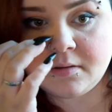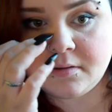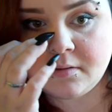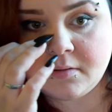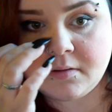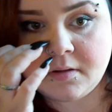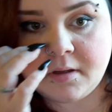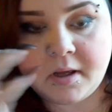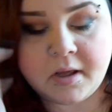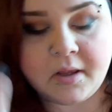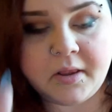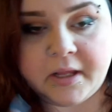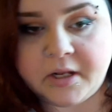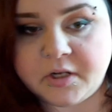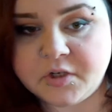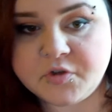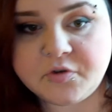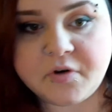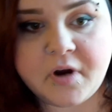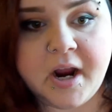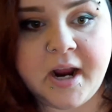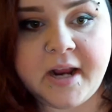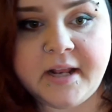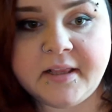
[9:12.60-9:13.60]
like
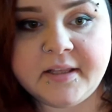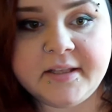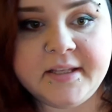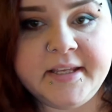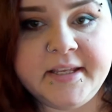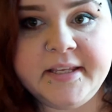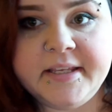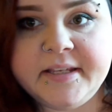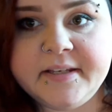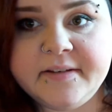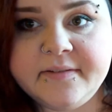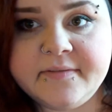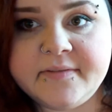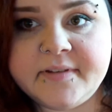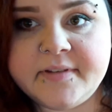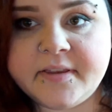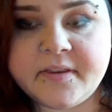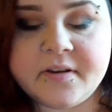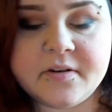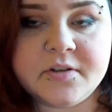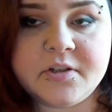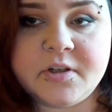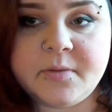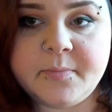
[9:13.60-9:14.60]
dried leaves, like
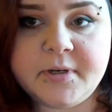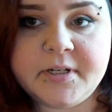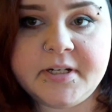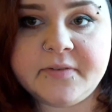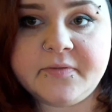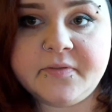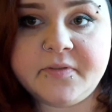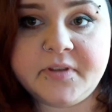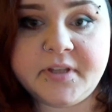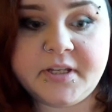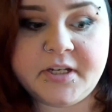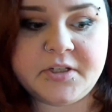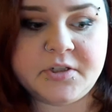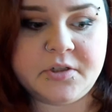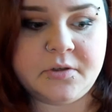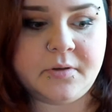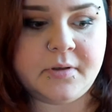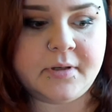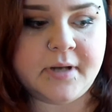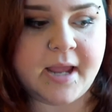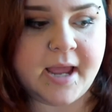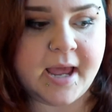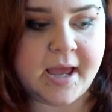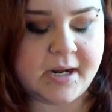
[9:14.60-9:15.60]
there's so many different things you can
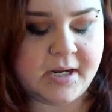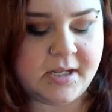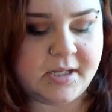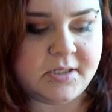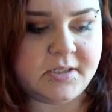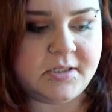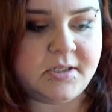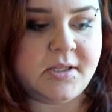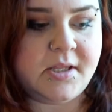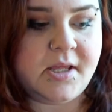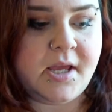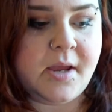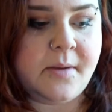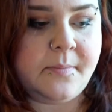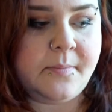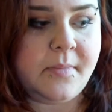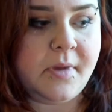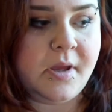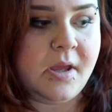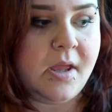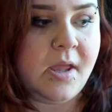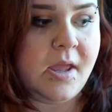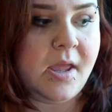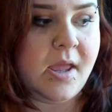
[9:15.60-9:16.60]
add into them.
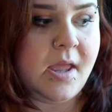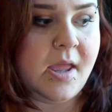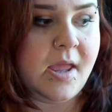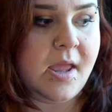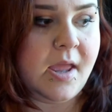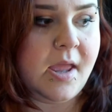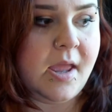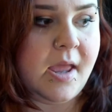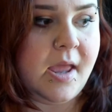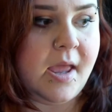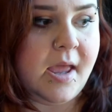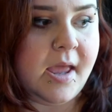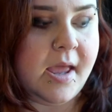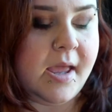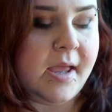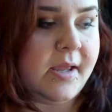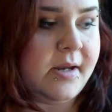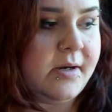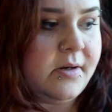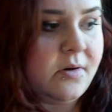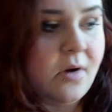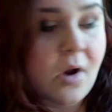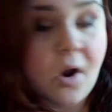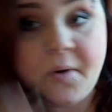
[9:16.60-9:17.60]
And
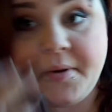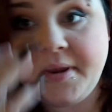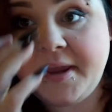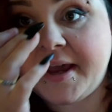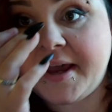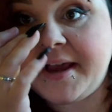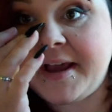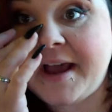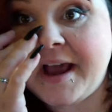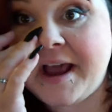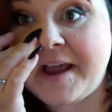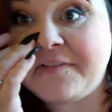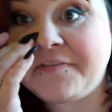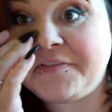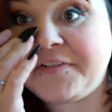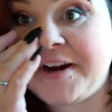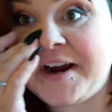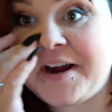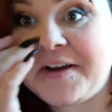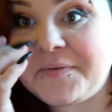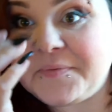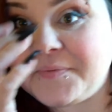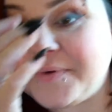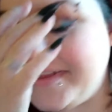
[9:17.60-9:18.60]
oh yeah, I
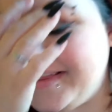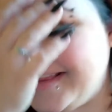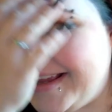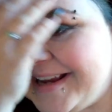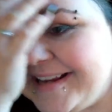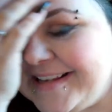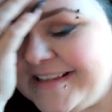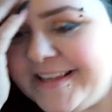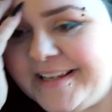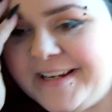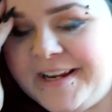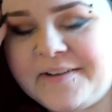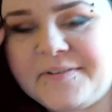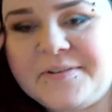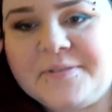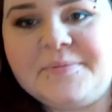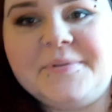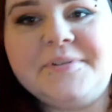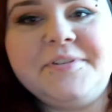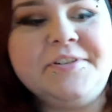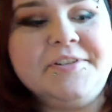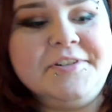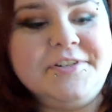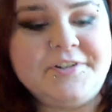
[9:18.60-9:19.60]
forgot one last thing I was supposed
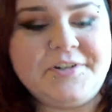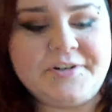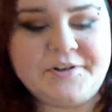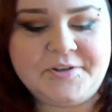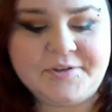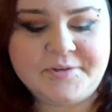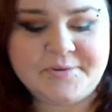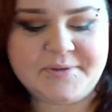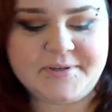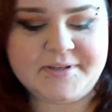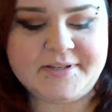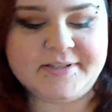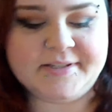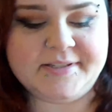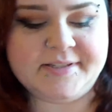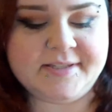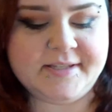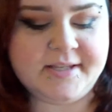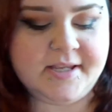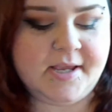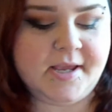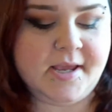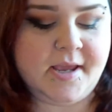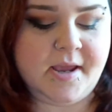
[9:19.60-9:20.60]
to show you is
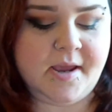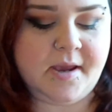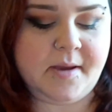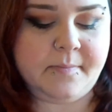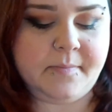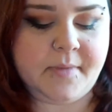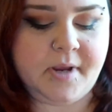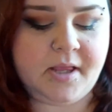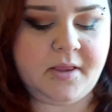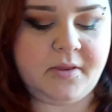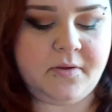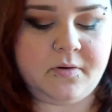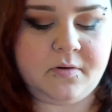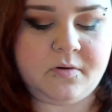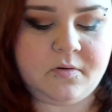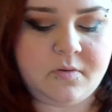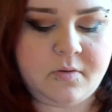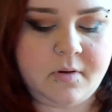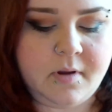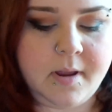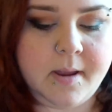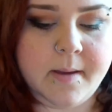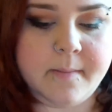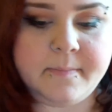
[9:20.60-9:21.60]
my little
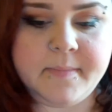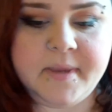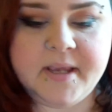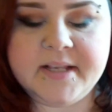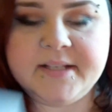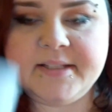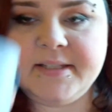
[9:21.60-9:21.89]
mixing